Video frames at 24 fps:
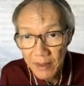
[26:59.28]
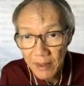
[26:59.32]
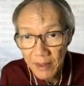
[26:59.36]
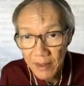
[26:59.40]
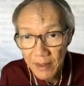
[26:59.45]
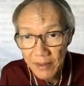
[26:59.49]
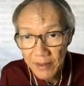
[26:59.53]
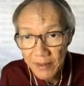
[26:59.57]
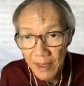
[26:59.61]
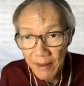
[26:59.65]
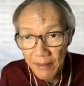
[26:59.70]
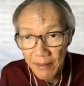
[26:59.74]

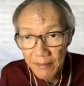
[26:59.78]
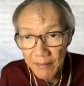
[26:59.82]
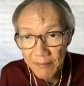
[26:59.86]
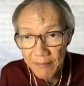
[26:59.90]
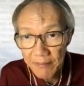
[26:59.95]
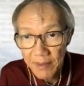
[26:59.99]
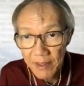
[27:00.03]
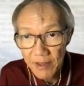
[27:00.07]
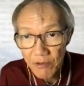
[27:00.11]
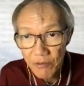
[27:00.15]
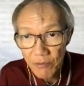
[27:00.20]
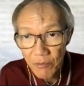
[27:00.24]
Yeah,
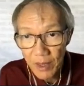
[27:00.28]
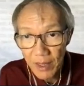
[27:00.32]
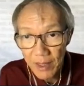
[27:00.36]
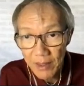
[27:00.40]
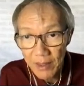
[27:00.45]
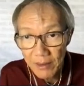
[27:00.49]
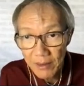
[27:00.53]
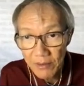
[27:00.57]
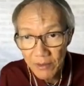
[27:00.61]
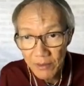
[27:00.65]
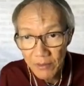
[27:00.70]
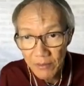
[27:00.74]
it's 1.
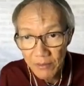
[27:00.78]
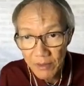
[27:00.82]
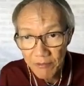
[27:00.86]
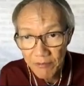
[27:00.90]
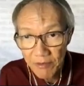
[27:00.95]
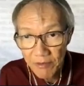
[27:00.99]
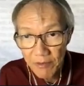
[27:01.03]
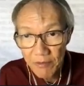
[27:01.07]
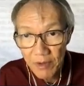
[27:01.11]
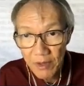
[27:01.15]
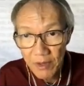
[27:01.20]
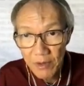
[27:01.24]
So the
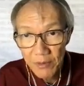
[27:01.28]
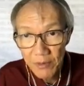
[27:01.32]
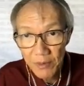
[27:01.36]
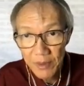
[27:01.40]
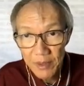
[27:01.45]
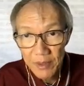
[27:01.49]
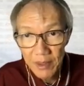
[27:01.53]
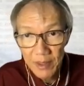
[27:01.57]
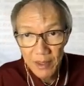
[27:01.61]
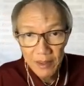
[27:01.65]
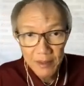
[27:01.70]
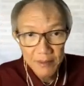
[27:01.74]
first value
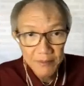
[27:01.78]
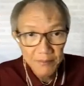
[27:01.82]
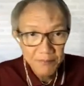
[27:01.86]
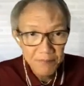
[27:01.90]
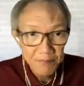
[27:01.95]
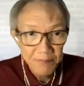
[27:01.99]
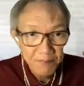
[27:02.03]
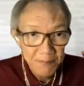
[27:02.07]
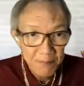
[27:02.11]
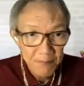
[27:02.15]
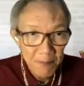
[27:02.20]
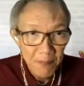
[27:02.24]
here.
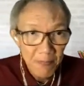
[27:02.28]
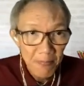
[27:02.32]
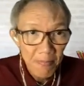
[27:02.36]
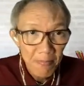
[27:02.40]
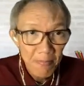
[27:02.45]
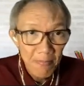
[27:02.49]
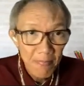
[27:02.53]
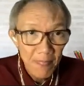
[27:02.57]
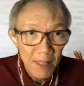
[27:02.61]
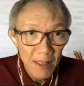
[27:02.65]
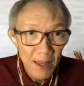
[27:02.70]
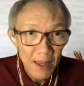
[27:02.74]

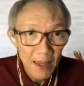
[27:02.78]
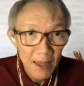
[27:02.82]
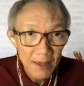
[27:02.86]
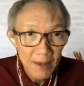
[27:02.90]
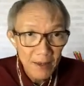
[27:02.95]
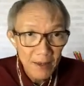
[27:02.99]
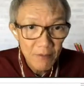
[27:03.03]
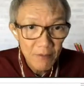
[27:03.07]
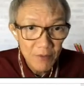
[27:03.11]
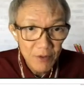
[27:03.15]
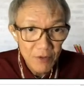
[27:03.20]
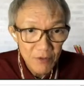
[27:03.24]
And
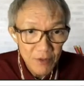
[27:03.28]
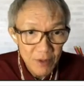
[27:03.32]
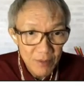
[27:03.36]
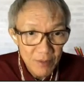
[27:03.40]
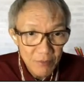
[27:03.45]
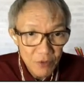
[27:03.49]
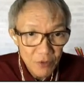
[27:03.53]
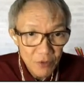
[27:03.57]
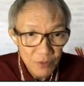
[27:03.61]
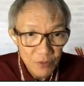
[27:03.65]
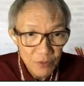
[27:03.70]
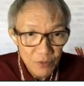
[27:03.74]
step
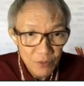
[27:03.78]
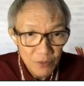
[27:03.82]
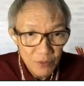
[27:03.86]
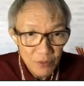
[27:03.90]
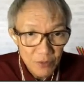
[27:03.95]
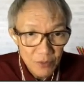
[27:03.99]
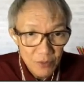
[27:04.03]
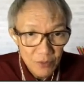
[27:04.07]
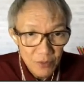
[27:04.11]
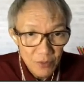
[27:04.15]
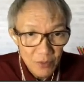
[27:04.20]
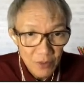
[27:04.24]
through,
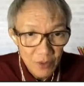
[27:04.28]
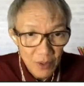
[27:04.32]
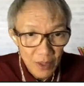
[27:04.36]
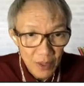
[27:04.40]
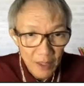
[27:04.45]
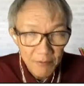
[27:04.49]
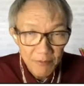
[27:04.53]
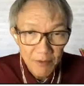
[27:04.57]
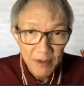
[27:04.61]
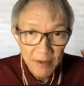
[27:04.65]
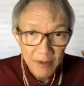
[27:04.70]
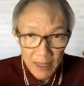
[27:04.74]

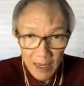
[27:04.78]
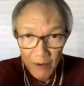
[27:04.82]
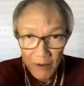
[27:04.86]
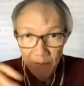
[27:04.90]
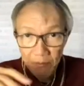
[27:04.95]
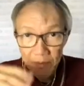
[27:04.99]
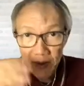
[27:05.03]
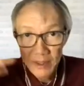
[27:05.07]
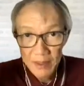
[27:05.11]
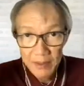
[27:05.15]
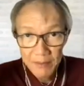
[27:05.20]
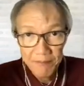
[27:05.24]
and then now
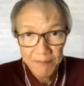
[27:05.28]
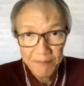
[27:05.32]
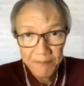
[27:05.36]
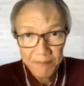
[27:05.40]
we